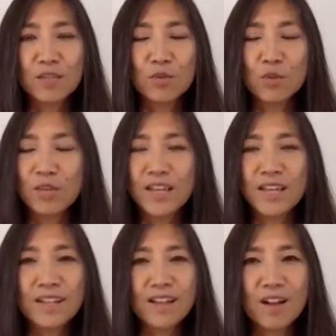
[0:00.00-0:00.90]
If you're laying
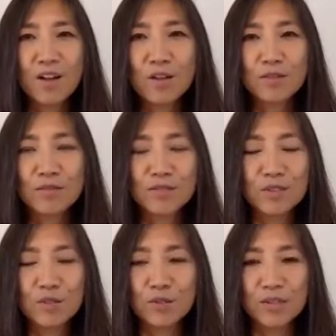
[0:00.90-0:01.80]
down, you
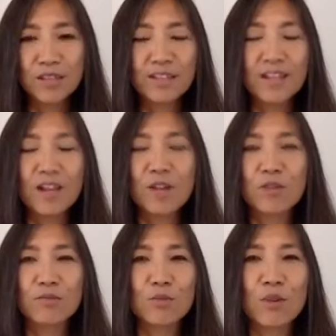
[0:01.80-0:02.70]
know, lay
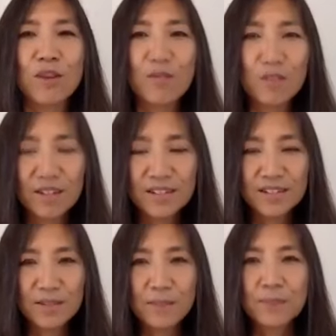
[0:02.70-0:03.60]
down, whatever it is.